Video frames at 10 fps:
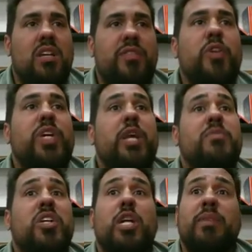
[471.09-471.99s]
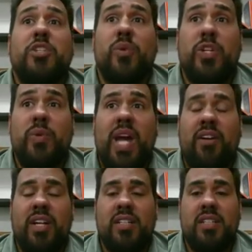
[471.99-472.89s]
video games are coming to a new
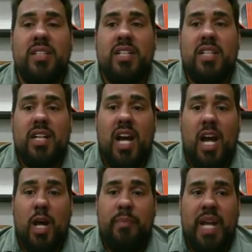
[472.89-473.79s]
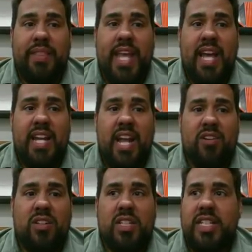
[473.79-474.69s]
era, and that
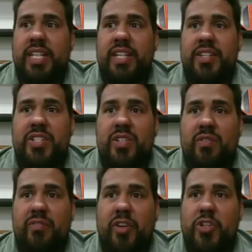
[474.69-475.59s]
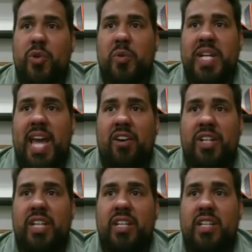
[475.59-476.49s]
era is virtual
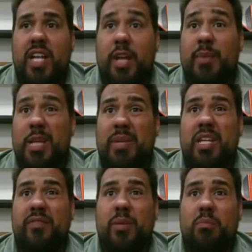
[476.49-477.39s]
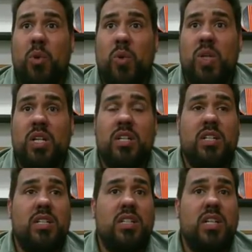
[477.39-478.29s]
reality and maybe even more